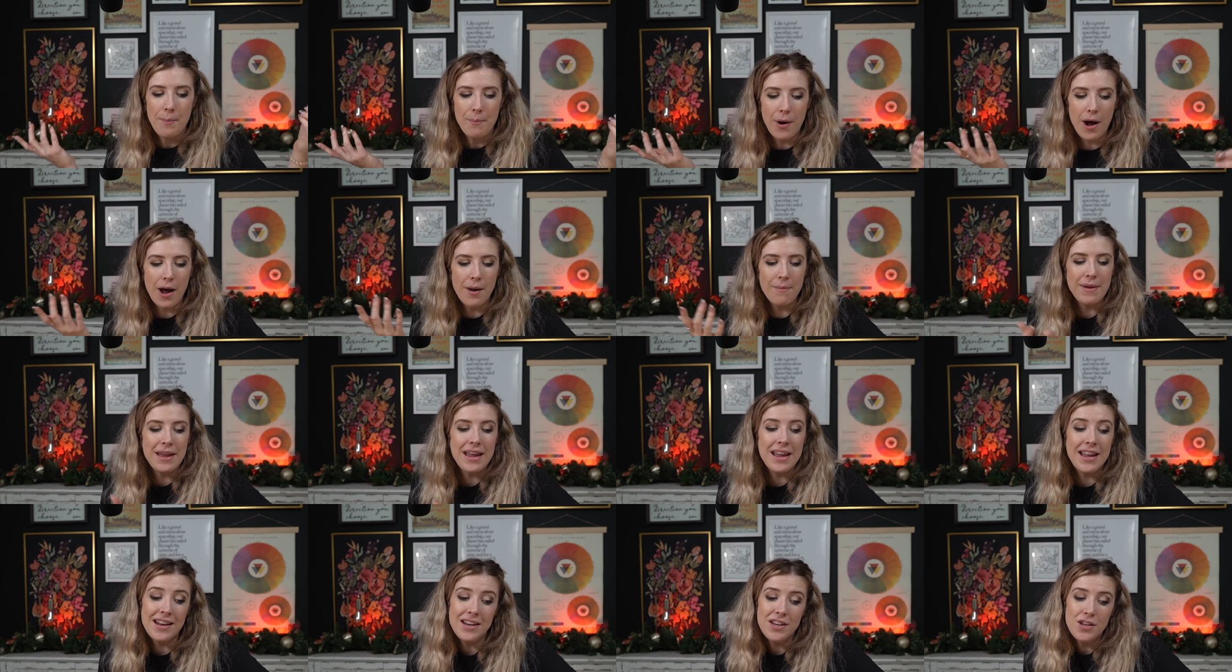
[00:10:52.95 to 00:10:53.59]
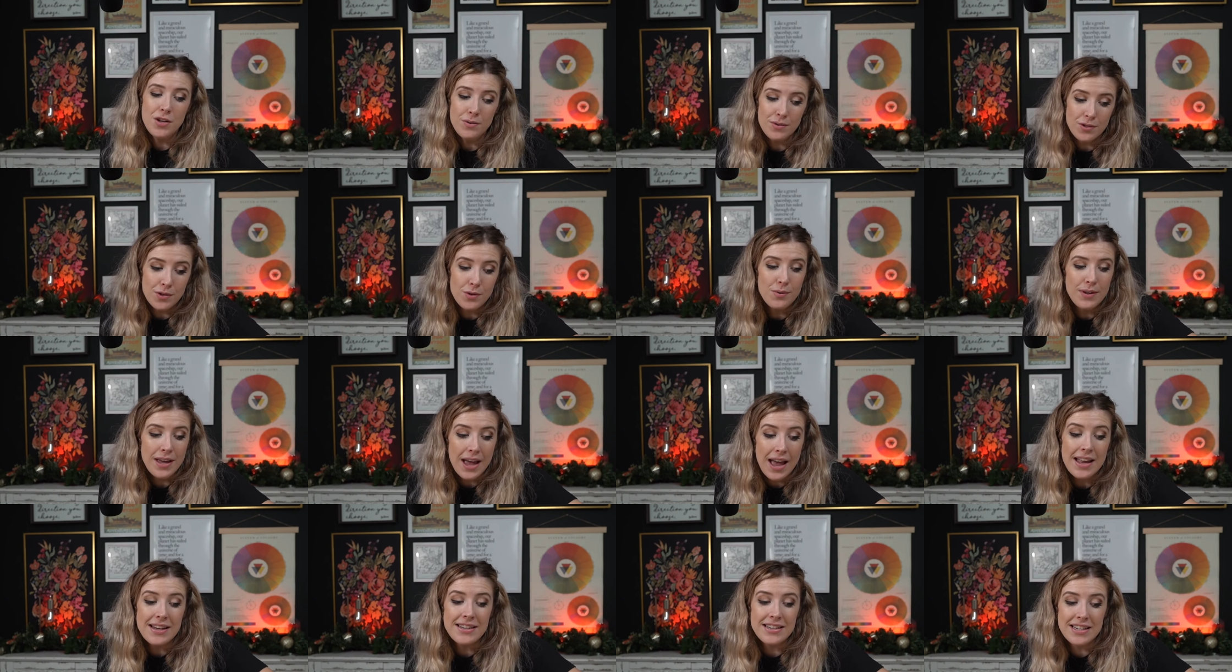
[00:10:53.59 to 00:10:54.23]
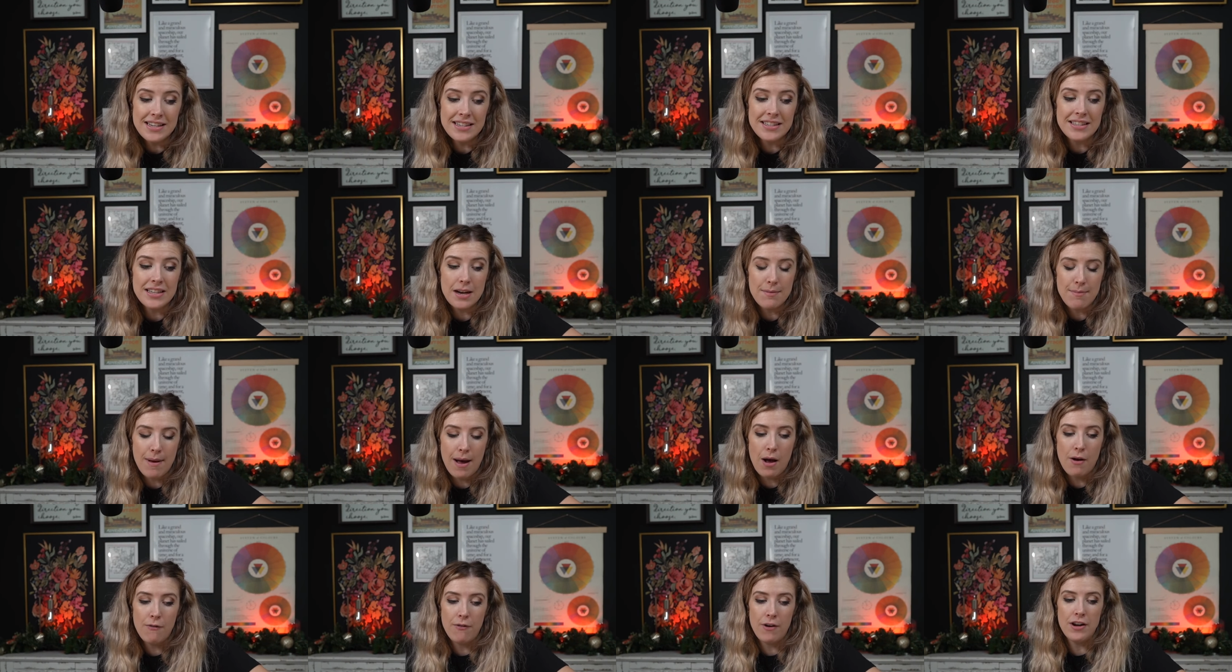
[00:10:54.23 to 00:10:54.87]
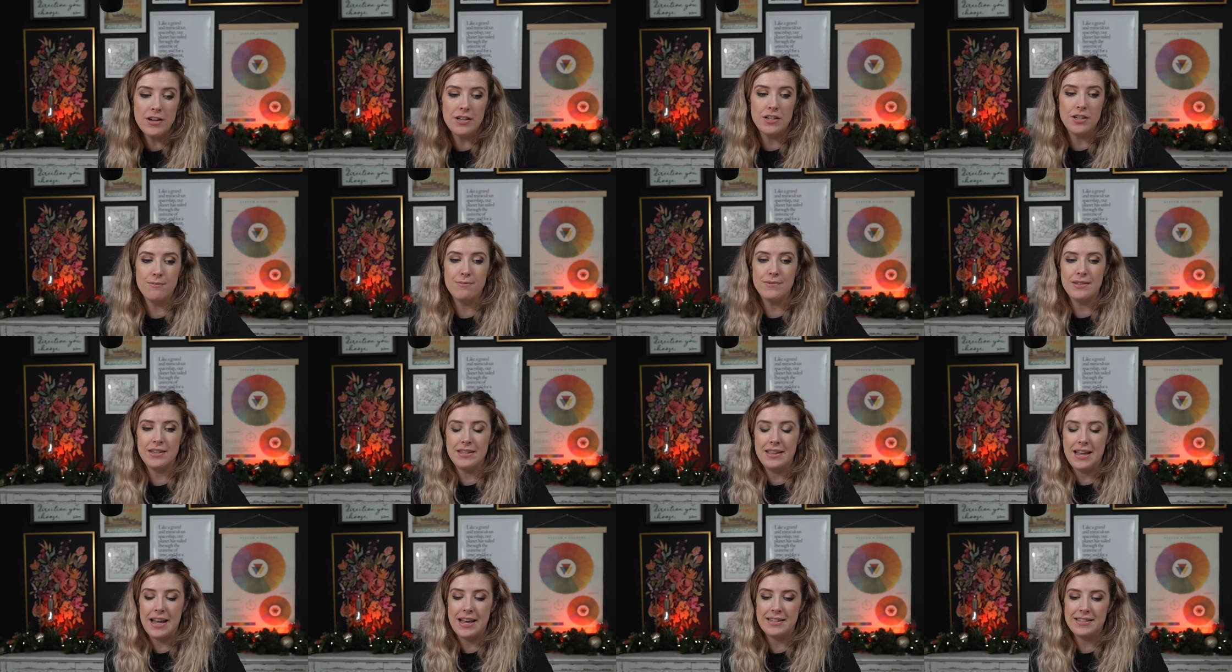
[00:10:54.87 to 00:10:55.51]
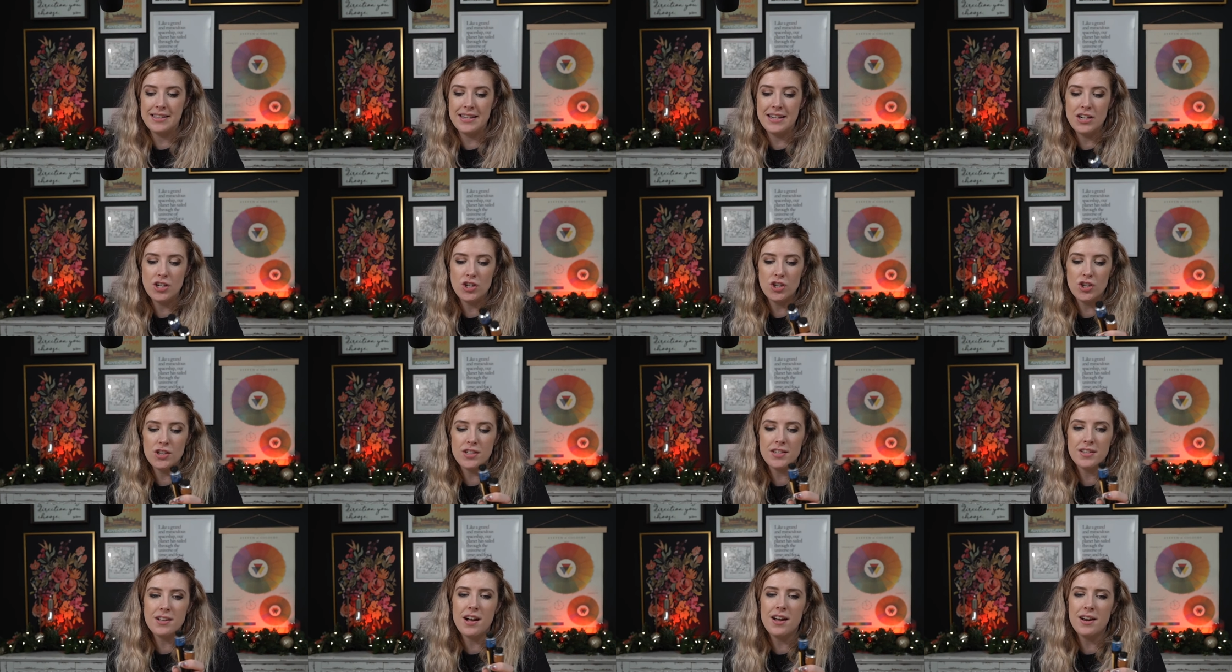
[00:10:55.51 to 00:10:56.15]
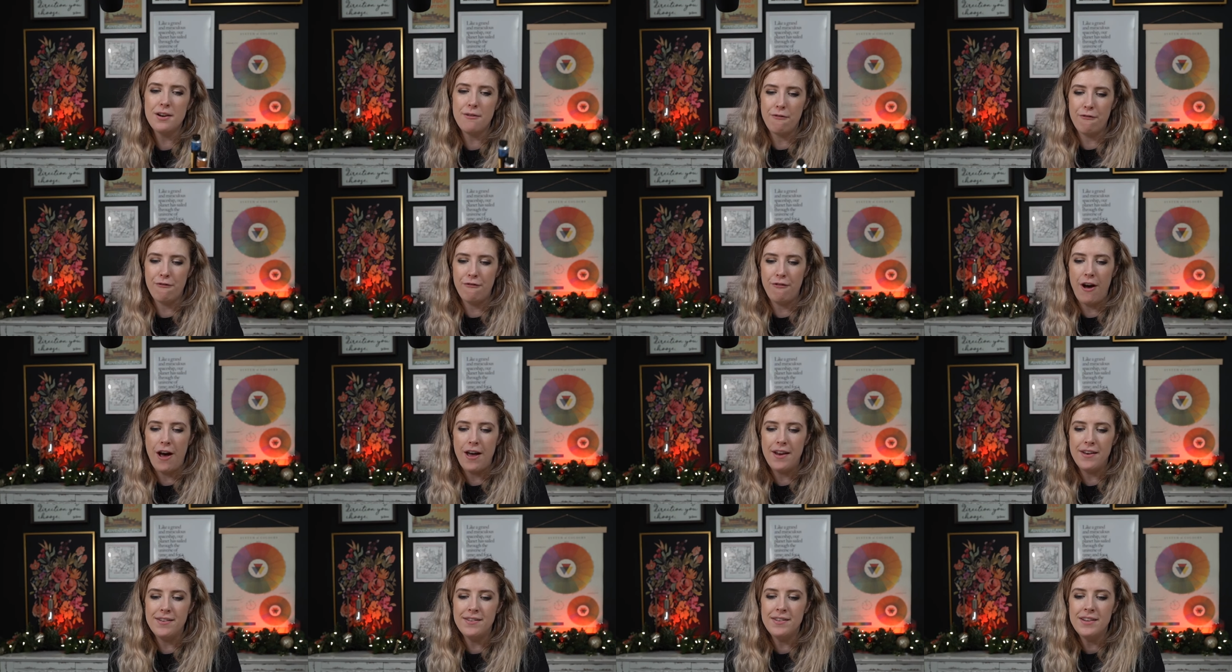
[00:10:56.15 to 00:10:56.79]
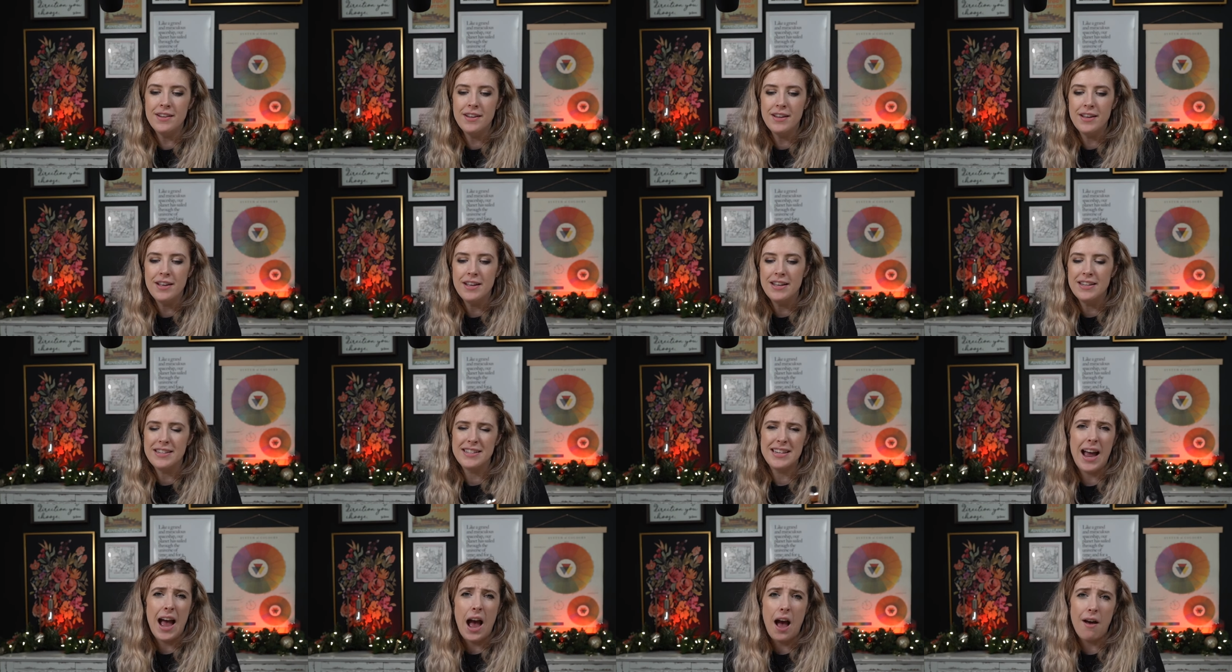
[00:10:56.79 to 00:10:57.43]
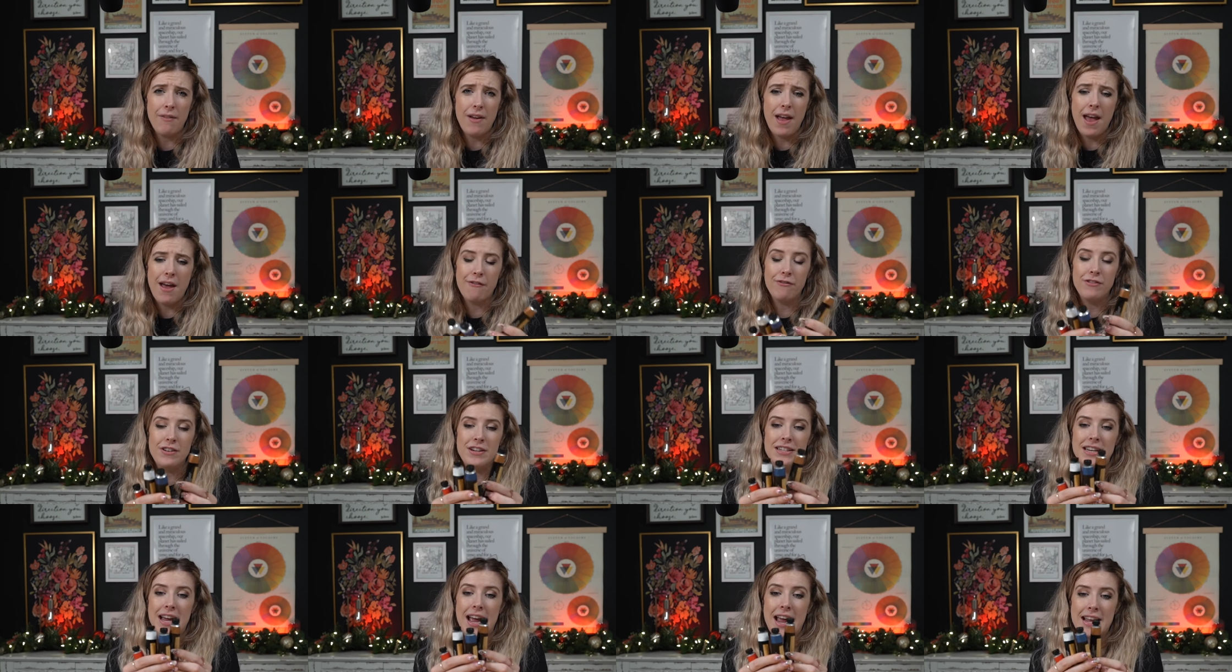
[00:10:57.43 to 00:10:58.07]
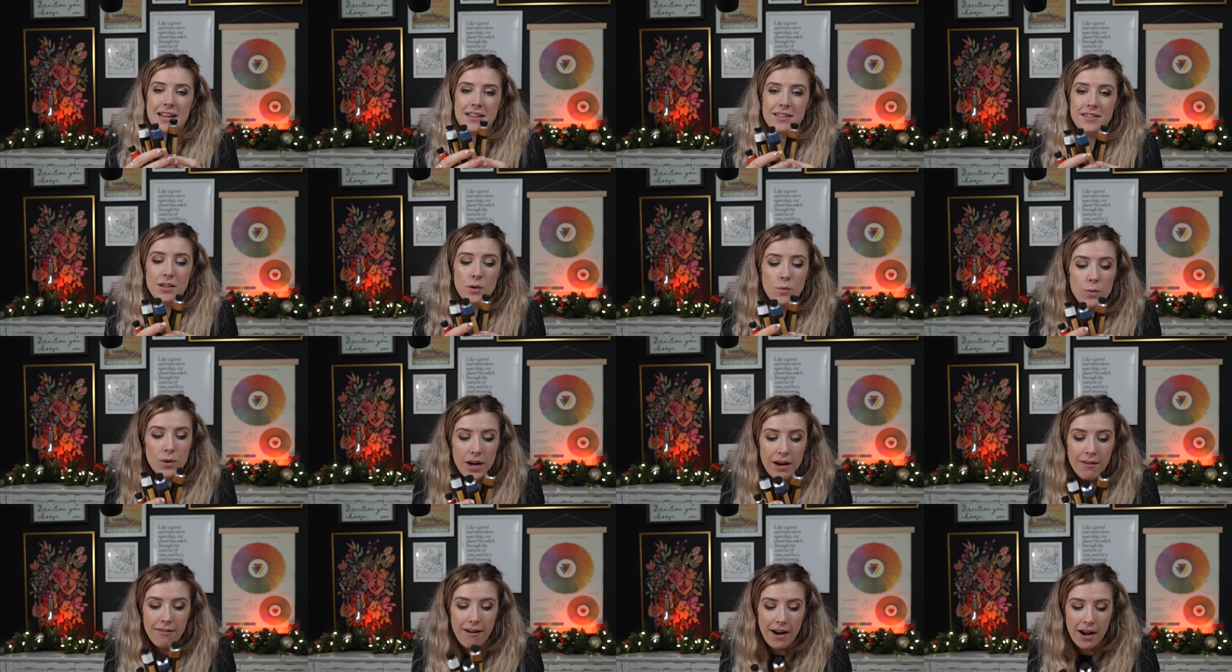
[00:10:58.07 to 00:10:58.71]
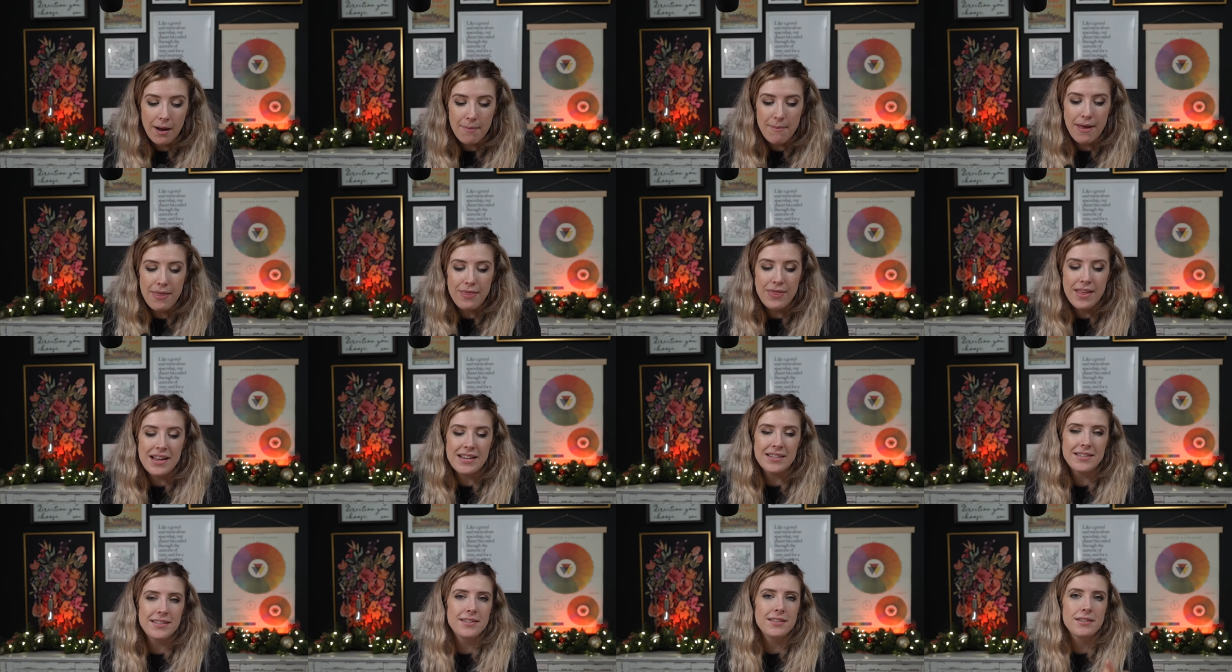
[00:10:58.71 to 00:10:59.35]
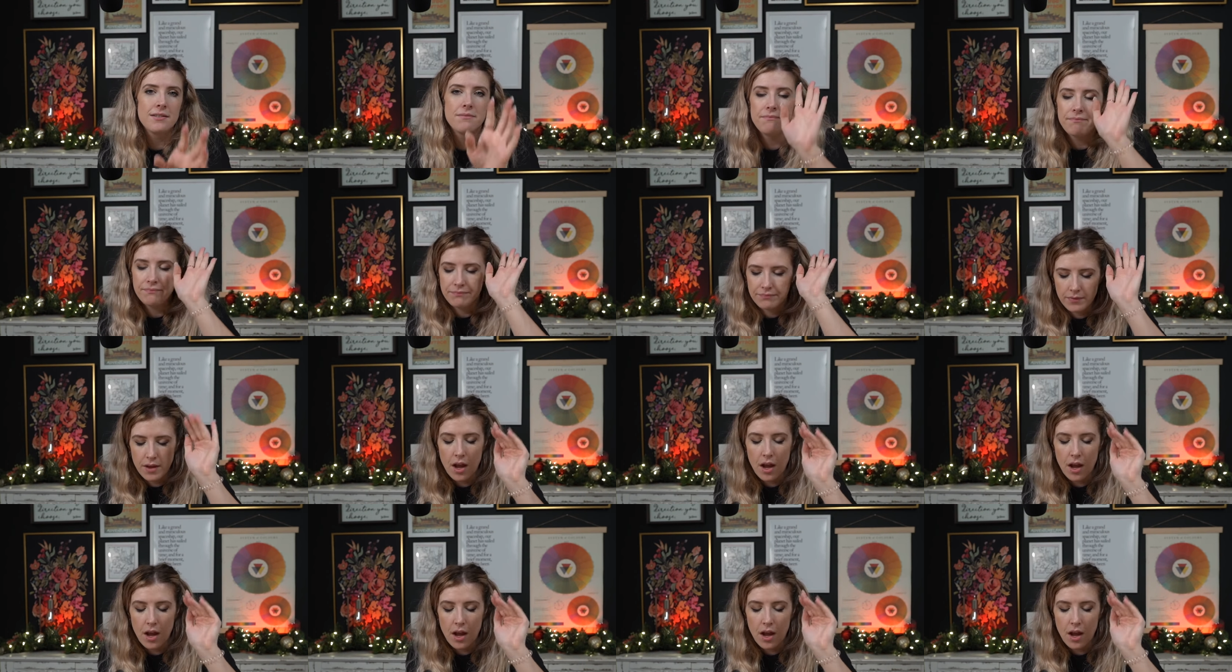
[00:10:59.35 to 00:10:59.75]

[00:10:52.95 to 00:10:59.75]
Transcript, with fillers: But I mean, you do get a decent amount of items in this and it's just kind of fun to have it every day. So would I recommend this?